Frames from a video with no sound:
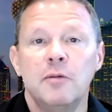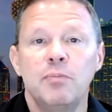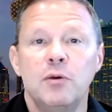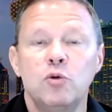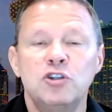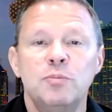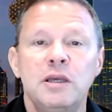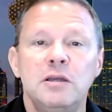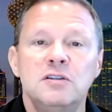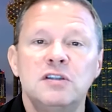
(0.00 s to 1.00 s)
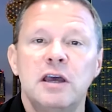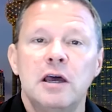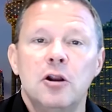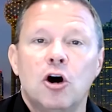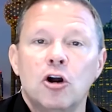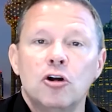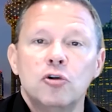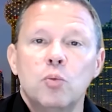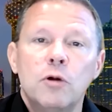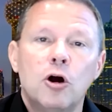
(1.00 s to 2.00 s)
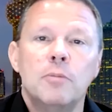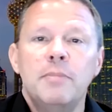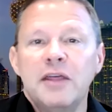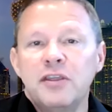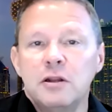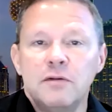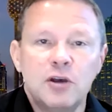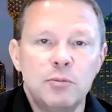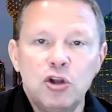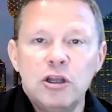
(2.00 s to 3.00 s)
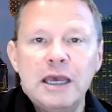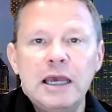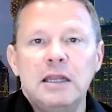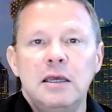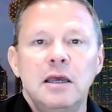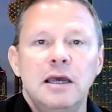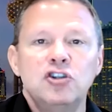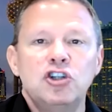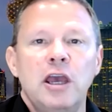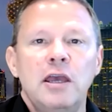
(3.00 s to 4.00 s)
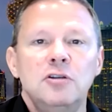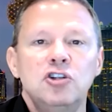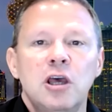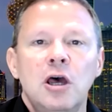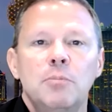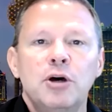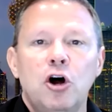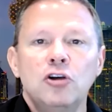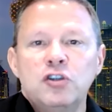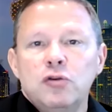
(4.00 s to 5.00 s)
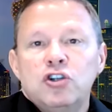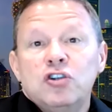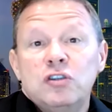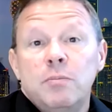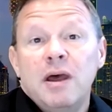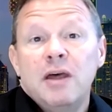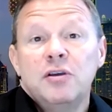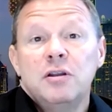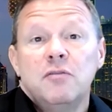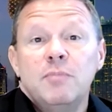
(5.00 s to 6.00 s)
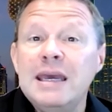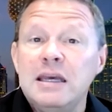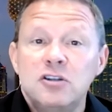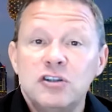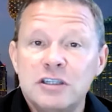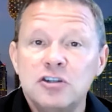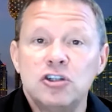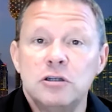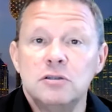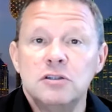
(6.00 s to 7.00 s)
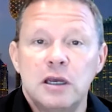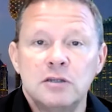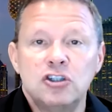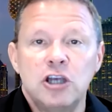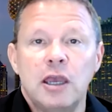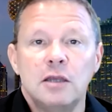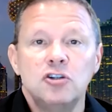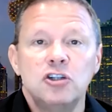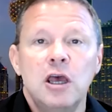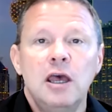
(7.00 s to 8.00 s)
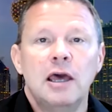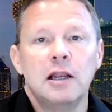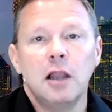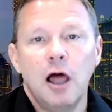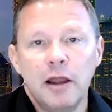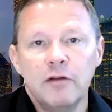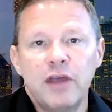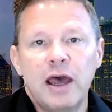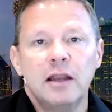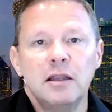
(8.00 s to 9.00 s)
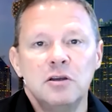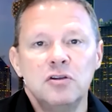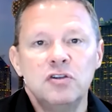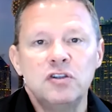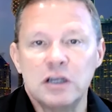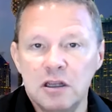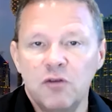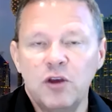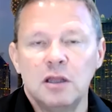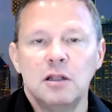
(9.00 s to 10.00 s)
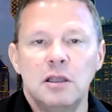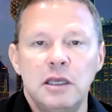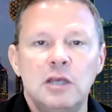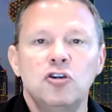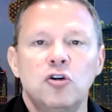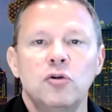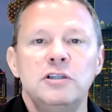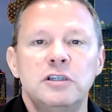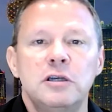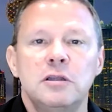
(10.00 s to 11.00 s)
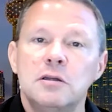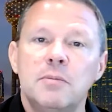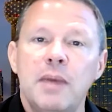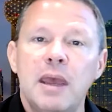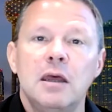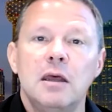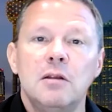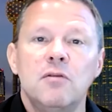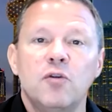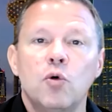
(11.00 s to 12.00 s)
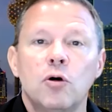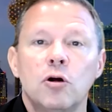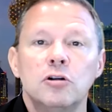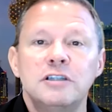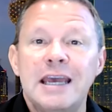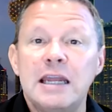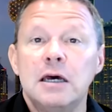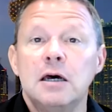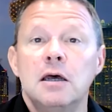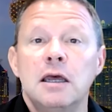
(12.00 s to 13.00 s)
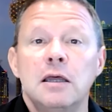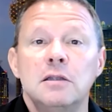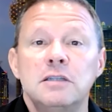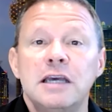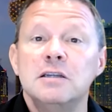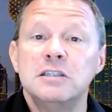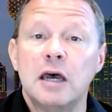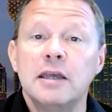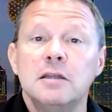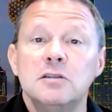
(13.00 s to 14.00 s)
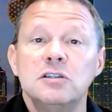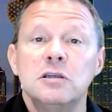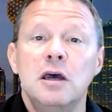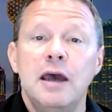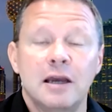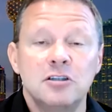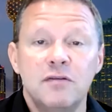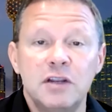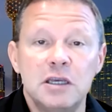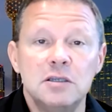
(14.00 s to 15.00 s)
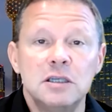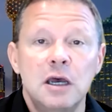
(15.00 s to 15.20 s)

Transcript: which means that our method of communicating has changed, but also just the method of making decisions has changed. And a lot of that is significantly increasing the demand for data and data science activities.